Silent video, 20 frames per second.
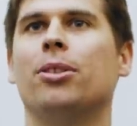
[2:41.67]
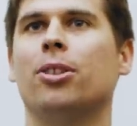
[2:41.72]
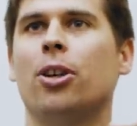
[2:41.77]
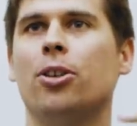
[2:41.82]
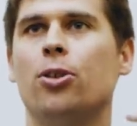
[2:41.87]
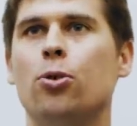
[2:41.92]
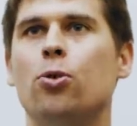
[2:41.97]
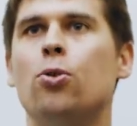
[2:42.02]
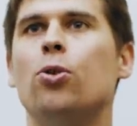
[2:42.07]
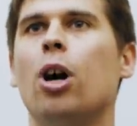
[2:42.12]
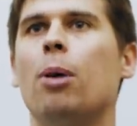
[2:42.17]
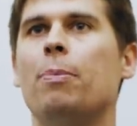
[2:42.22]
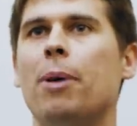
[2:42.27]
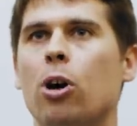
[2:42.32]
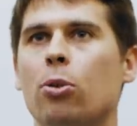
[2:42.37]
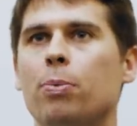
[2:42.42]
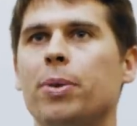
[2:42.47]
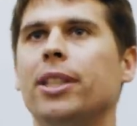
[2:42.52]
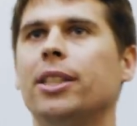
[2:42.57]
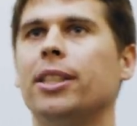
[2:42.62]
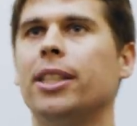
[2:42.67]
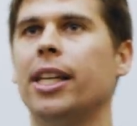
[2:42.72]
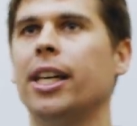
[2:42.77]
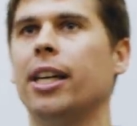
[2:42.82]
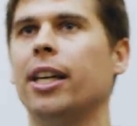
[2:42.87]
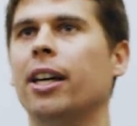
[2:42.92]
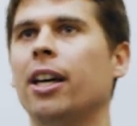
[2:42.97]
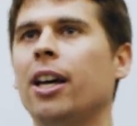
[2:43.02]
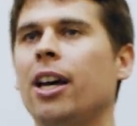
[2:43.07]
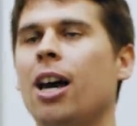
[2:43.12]
So I called up
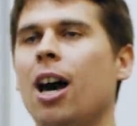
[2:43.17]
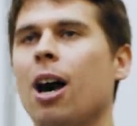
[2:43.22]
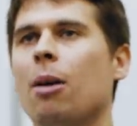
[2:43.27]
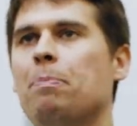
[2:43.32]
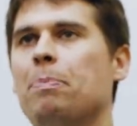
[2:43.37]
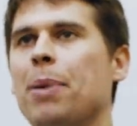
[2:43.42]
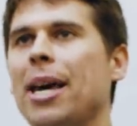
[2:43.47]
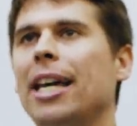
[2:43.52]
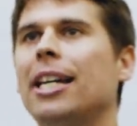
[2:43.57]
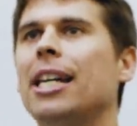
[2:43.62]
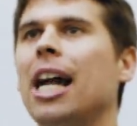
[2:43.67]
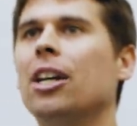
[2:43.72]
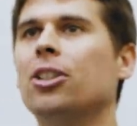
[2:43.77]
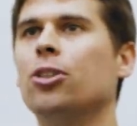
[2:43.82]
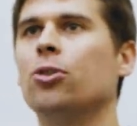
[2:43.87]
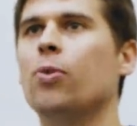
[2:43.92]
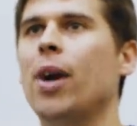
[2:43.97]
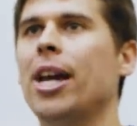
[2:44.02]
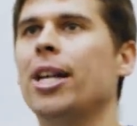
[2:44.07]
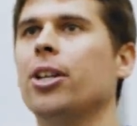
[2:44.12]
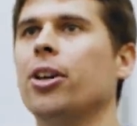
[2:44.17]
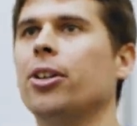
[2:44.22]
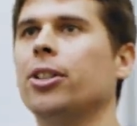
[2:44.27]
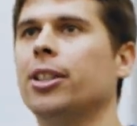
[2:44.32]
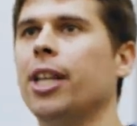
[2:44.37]
LBC, a big national radio